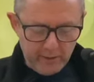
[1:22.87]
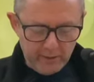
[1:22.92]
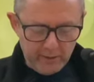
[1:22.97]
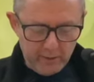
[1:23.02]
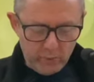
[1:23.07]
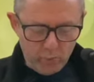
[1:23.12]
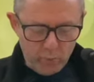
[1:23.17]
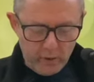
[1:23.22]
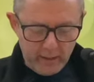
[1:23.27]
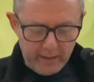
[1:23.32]

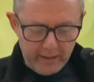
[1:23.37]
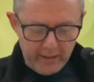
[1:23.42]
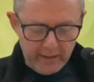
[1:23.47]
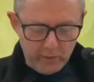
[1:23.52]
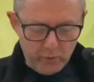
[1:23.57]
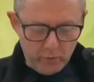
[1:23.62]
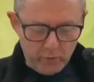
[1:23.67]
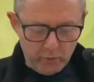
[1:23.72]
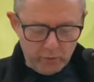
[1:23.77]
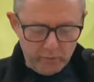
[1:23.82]
The
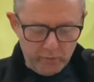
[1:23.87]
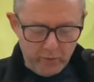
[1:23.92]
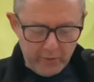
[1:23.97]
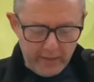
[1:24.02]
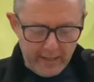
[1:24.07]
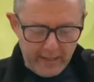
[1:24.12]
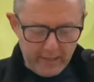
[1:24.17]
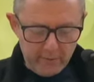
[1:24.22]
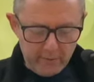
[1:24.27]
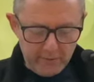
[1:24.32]
wine will run
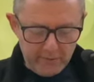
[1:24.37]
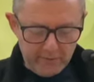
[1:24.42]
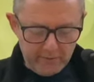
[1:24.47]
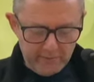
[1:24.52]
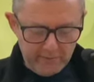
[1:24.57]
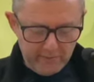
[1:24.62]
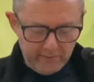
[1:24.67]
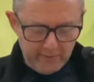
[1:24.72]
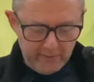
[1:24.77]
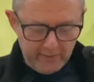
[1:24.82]
out,
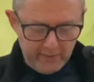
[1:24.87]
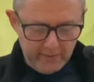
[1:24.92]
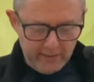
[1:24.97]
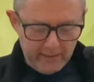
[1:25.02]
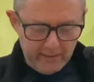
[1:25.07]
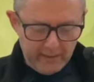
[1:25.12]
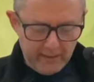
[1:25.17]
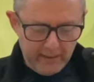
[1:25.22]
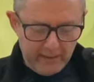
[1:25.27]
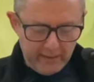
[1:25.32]

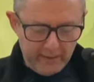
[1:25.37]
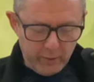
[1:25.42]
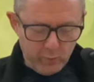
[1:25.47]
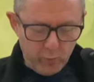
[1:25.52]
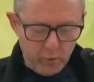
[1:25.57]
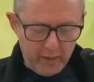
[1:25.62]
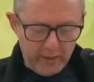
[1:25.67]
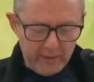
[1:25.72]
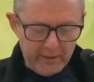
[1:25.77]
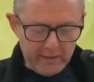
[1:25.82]
and the
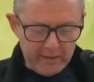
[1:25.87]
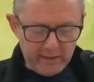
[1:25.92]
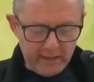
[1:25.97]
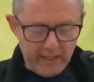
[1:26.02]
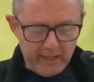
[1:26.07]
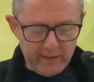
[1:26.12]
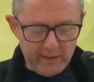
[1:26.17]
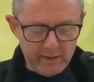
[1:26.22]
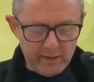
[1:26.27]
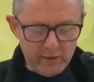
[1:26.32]

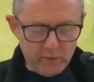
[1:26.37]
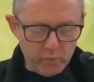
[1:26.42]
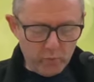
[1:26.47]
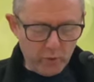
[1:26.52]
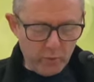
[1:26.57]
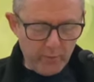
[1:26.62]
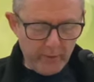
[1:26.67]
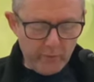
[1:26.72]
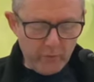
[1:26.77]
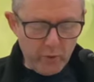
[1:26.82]
wineskins
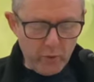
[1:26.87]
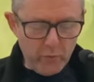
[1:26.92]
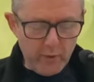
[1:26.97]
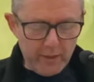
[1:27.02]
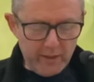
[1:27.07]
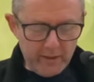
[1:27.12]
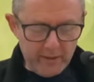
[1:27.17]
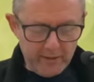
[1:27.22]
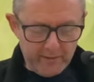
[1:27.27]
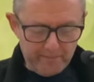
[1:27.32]
will be
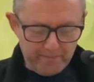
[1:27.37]
ruined.